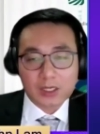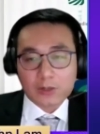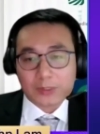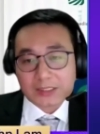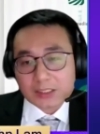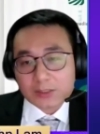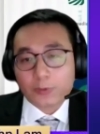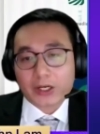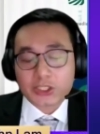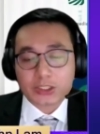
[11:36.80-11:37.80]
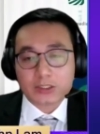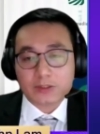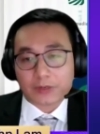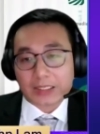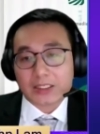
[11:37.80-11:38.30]
we see Russia
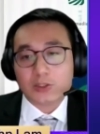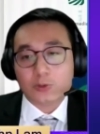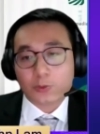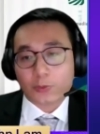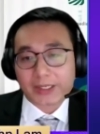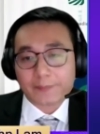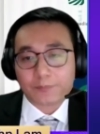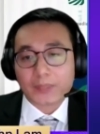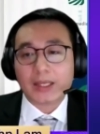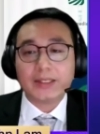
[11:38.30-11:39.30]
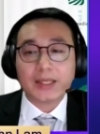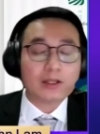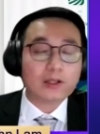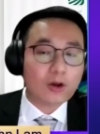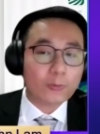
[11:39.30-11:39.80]
invading Ukraine, and that
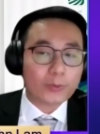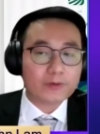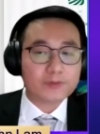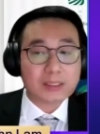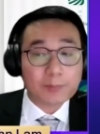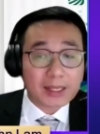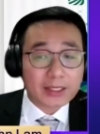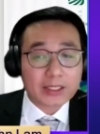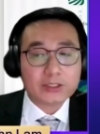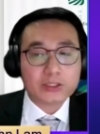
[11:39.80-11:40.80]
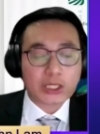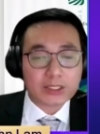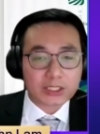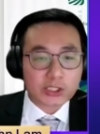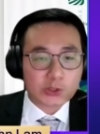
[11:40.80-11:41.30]
along with supply
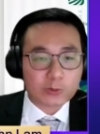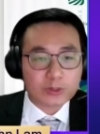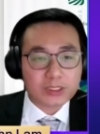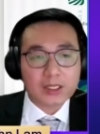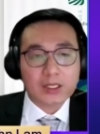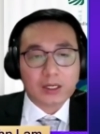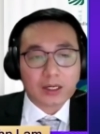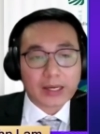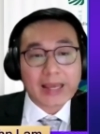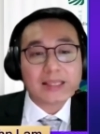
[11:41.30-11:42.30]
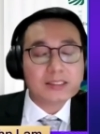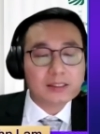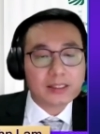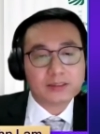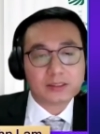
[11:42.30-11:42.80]
chain issues
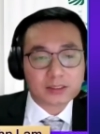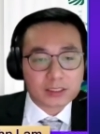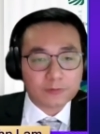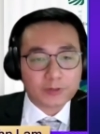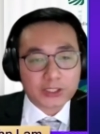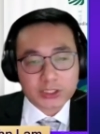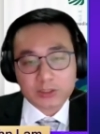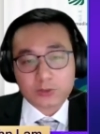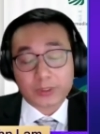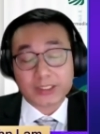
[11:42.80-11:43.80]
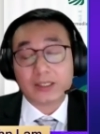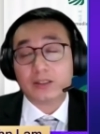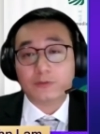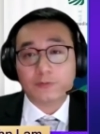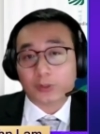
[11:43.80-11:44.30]
escalated inflation to a
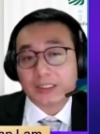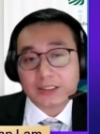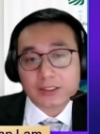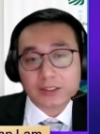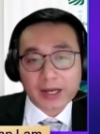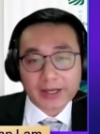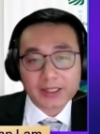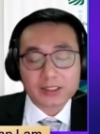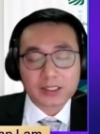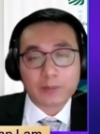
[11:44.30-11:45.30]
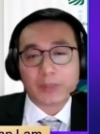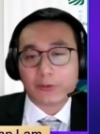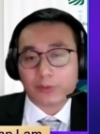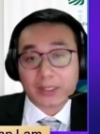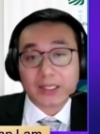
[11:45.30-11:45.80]
near 40-year high in
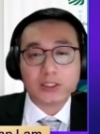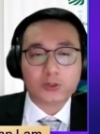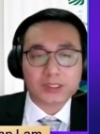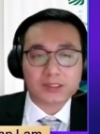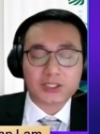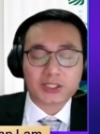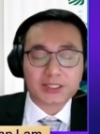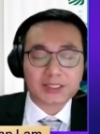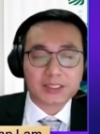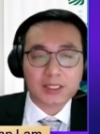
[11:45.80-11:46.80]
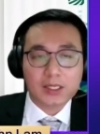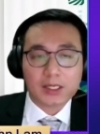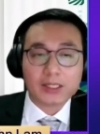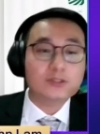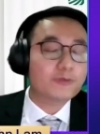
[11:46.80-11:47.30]
many jurisdictions.
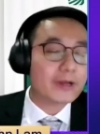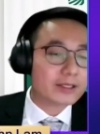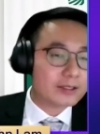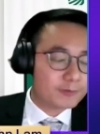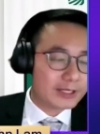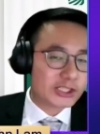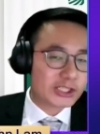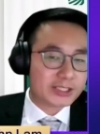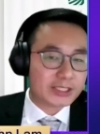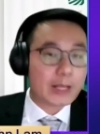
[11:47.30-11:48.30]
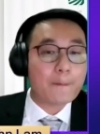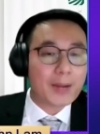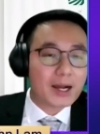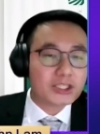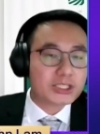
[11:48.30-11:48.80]
And to fight inflation, in
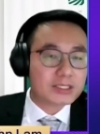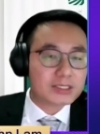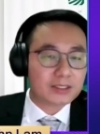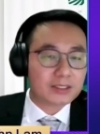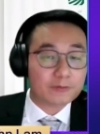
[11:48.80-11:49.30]
March this year, the